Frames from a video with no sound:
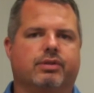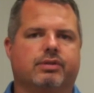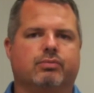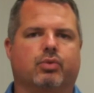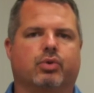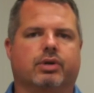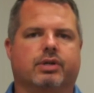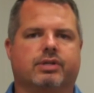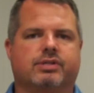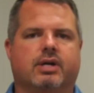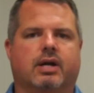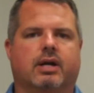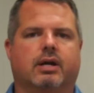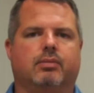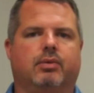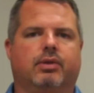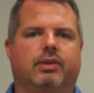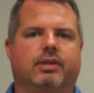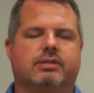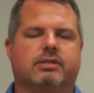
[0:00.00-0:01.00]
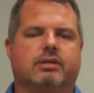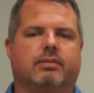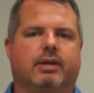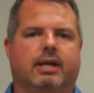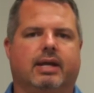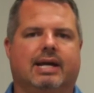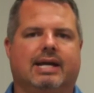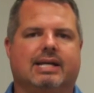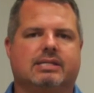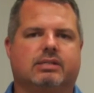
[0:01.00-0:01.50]
is more desirable than
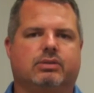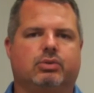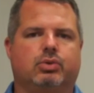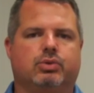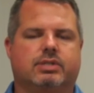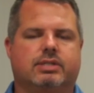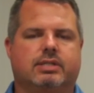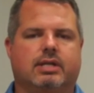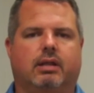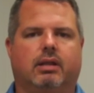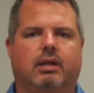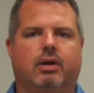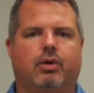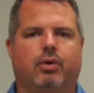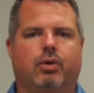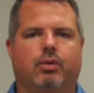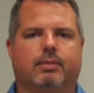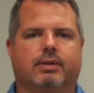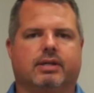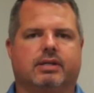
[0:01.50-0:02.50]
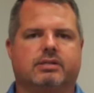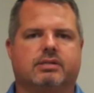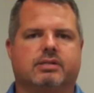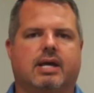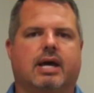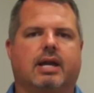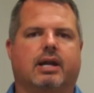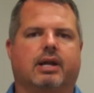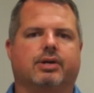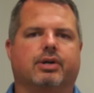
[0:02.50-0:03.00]
somebody who has to sell a home and is
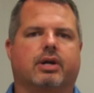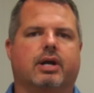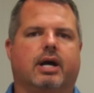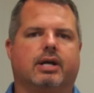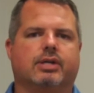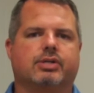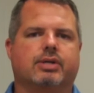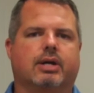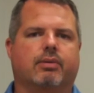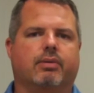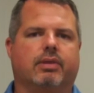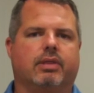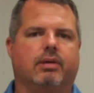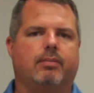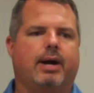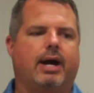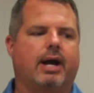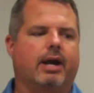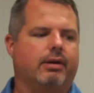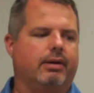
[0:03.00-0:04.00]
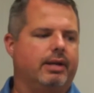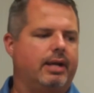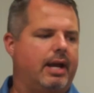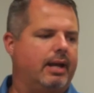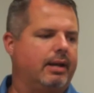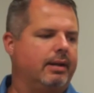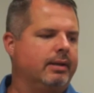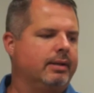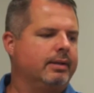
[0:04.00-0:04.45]
not under contract with a buyer yet.